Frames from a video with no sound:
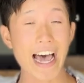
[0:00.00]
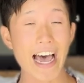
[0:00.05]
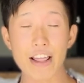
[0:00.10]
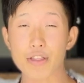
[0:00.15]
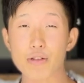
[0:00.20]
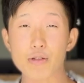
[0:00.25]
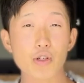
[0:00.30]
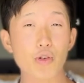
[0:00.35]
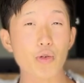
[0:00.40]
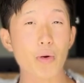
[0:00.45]
at
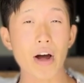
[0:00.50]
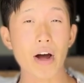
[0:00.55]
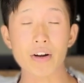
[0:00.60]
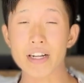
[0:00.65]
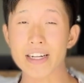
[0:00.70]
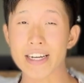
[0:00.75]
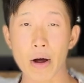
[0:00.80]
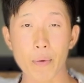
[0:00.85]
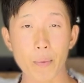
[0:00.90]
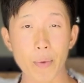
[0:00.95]
those
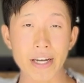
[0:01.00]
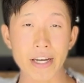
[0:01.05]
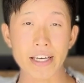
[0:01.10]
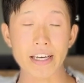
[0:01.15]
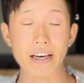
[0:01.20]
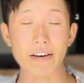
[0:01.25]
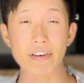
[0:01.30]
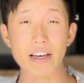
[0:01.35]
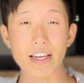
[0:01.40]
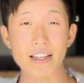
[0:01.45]
crowded networking
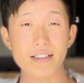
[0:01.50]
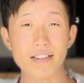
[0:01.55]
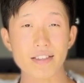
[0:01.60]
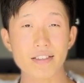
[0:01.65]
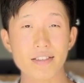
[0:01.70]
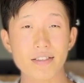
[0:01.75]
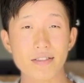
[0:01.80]
events.